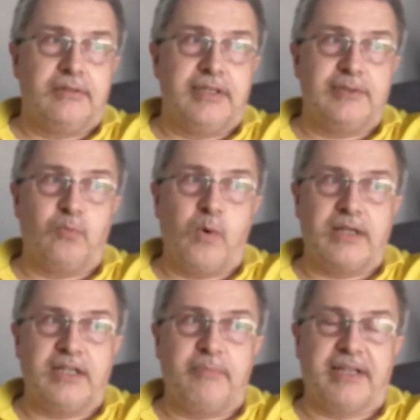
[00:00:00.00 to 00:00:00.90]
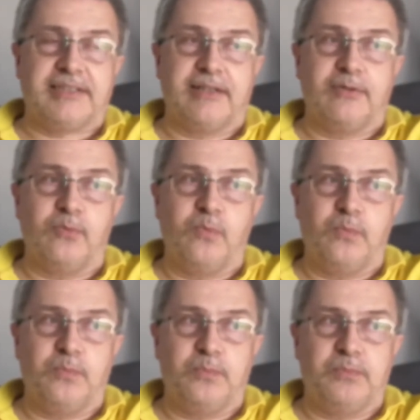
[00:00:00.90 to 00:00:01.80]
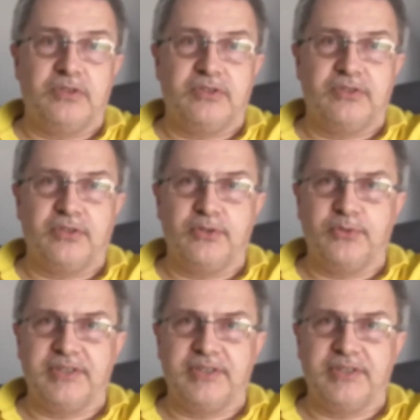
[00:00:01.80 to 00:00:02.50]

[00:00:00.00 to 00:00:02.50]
it's one capacitor, two